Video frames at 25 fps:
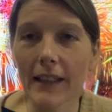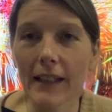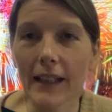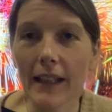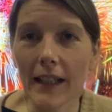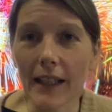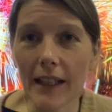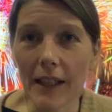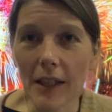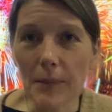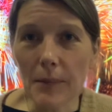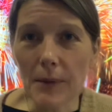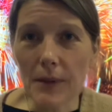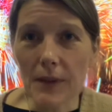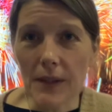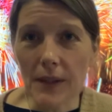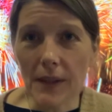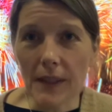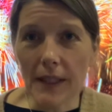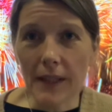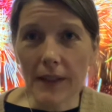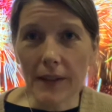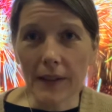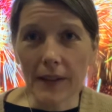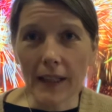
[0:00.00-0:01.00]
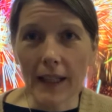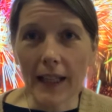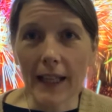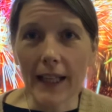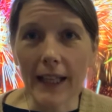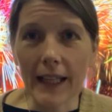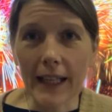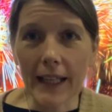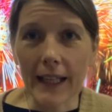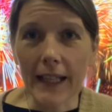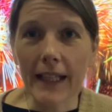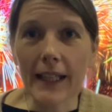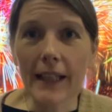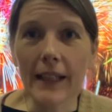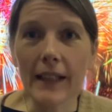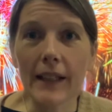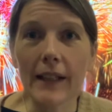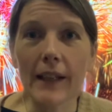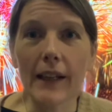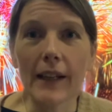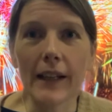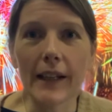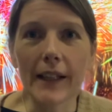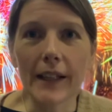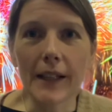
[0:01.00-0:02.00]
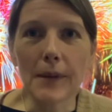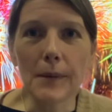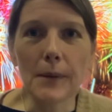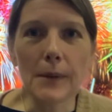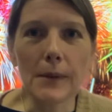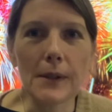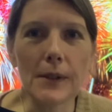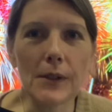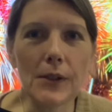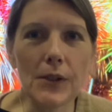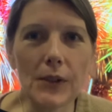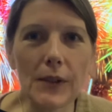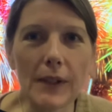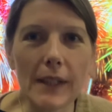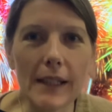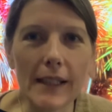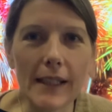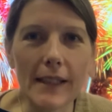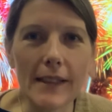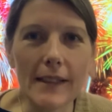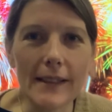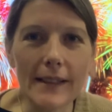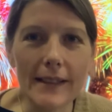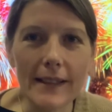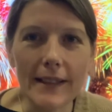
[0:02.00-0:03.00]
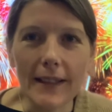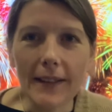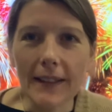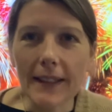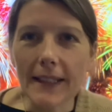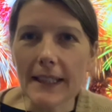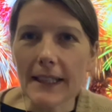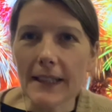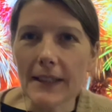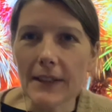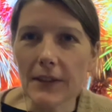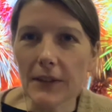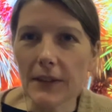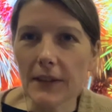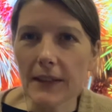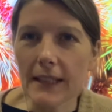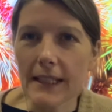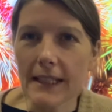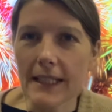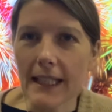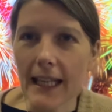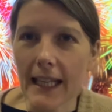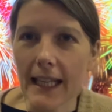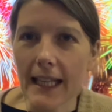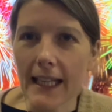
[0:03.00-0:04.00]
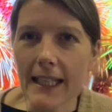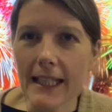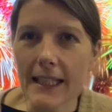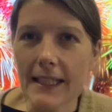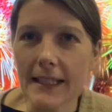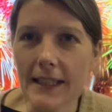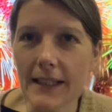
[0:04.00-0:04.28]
I hope you're doing okay. I hope you're enjoying these slightly longer days.